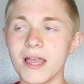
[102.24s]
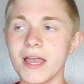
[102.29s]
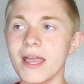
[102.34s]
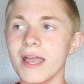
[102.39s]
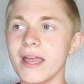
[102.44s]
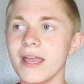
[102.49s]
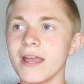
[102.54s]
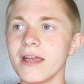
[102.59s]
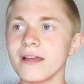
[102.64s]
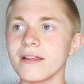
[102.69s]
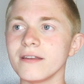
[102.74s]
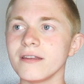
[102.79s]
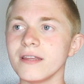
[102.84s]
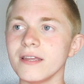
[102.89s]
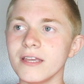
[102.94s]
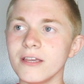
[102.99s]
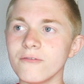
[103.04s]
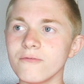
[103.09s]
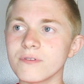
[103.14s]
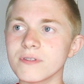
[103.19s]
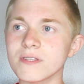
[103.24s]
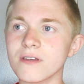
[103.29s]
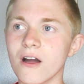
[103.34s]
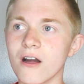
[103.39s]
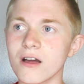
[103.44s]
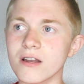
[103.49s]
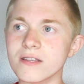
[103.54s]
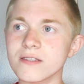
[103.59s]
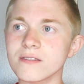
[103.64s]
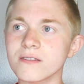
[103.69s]
And it was
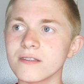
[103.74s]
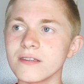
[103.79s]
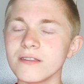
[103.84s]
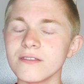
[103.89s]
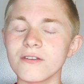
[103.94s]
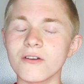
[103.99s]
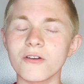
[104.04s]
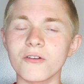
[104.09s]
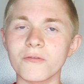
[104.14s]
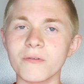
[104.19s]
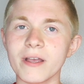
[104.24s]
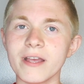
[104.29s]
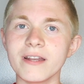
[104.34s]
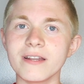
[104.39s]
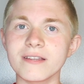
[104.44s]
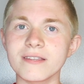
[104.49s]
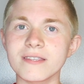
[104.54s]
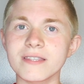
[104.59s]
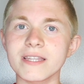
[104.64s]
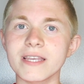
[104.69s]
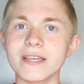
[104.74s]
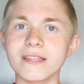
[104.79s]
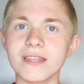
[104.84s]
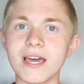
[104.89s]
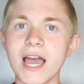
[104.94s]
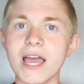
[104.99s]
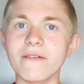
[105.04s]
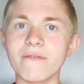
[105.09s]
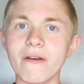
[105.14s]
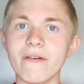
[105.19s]
honestly the greatest thing that
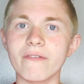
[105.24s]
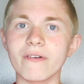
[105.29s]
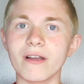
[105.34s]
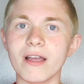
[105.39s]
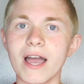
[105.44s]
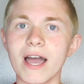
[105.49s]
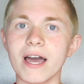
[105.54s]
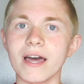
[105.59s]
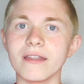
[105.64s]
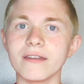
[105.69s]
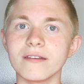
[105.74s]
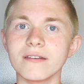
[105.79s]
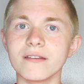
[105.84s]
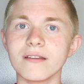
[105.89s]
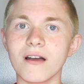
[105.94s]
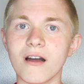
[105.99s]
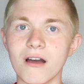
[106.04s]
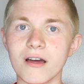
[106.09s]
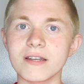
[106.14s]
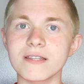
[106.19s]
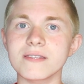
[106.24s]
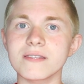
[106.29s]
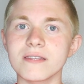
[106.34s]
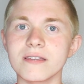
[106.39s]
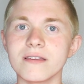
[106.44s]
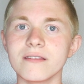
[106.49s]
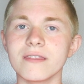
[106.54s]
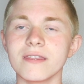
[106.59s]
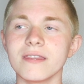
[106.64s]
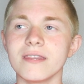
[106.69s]
I've ever had.
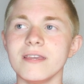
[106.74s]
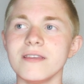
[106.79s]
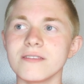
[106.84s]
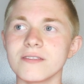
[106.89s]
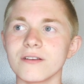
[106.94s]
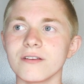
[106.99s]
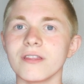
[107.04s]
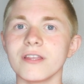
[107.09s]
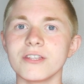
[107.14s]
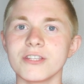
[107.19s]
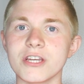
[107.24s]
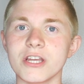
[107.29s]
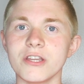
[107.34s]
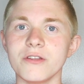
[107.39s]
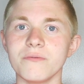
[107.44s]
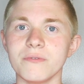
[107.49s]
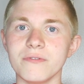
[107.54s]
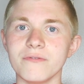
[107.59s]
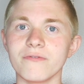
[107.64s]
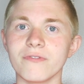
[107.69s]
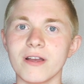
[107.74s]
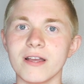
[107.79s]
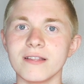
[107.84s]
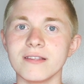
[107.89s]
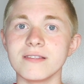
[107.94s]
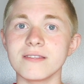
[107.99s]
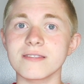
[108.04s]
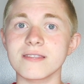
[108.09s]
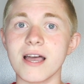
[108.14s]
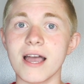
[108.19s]
Honestly, these are like genuine
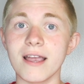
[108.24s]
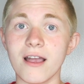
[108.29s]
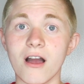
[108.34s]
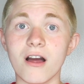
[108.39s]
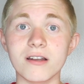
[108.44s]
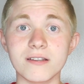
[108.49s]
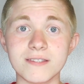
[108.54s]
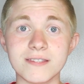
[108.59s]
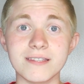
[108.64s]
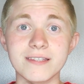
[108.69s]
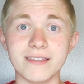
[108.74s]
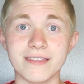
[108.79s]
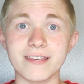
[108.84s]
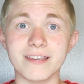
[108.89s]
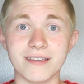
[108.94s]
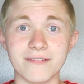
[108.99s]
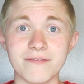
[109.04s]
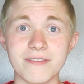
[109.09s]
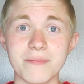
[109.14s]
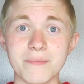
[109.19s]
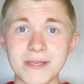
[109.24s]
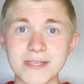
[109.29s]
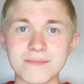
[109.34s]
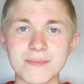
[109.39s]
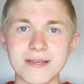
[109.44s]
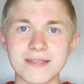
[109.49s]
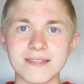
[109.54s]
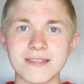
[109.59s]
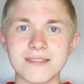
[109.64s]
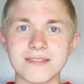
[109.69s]
friends. I honestly think of them as
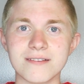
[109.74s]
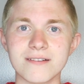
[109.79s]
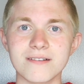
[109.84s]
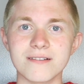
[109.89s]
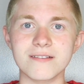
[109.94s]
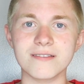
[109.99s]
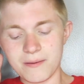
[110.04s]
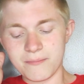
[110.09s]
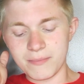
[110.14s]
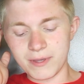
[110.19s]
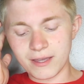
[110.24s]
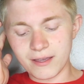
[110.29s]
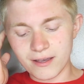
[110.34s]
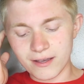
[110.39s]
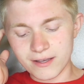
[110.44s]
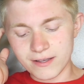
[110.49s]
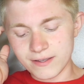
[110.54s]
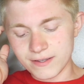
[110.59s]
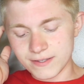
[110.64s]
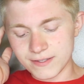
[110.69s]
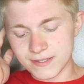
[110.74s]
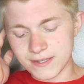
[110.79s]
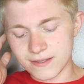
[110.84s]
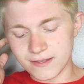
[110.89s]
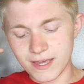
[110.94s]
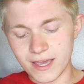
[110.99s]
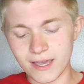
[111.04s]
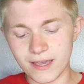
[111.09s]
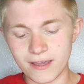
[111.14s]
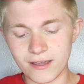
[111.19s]
my sisters because
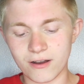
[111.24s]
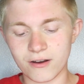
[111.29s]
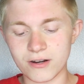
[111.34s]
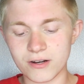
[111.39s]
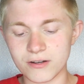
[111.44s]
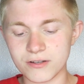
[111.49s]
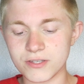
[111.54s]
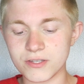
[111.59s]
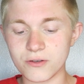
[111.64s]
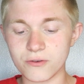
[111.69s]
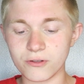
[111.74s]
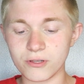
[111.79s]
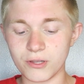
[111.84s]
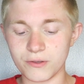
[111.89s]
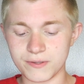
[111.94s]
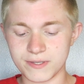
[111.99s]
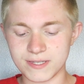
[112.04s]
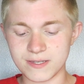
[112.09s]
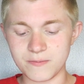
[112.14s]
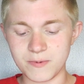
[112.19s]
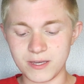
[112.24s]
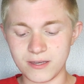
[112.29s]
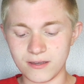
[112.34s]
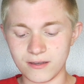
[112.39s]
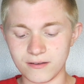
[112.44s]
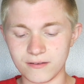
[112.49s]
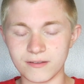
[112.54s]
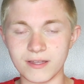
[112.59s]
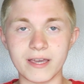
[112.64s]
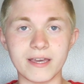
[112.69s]
they are so close to
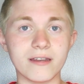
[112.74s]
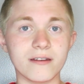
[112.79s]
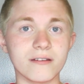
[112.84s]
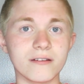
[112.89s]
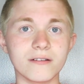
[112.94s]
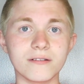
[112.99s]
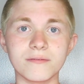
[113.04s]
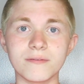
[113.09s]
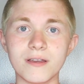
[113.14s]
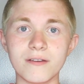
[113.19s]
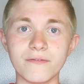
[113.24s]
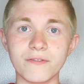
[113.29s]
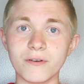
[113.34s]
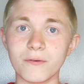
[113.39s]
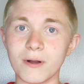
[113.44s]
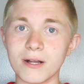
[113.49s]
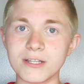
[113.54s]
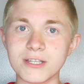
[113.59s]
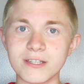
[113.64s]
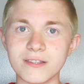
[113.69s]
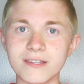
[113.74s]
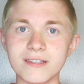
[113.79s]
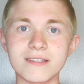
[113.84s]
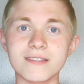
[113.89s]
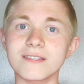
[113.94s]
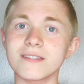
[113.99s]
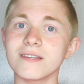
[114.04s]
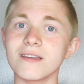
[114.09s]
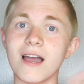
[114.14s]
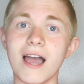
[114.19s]
me. Anna, if you're watching
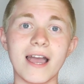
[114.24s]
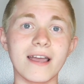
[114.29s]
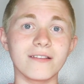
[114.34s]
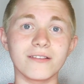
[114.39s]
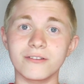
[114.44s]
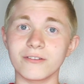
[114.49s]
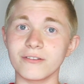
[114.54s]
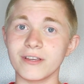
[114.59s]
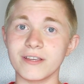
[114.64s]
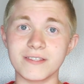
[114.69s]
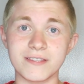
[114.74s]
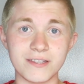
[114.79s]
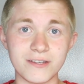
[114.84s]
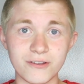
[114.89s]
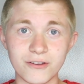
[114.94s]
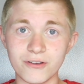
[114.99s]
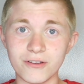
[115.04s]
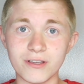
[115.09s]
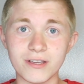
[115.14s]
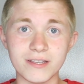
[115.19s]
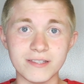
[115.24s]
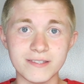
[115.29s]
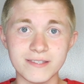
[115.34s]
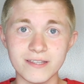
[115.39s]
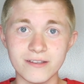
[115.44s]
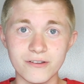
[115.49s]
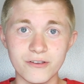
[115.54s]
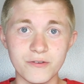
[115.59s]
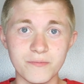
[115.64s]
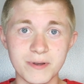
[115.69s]
this, I literally
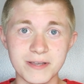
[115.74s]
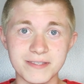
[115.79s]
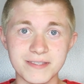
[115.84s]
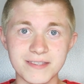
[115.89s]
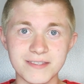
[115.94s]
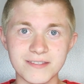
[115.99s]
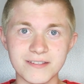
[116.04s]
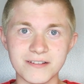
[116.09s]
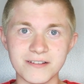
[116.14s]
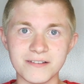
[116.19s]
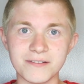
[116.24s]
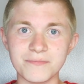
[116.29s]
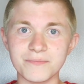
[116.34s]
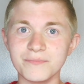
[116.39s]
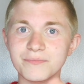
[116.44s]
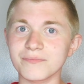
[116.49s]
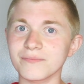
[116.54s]
consider you my sister.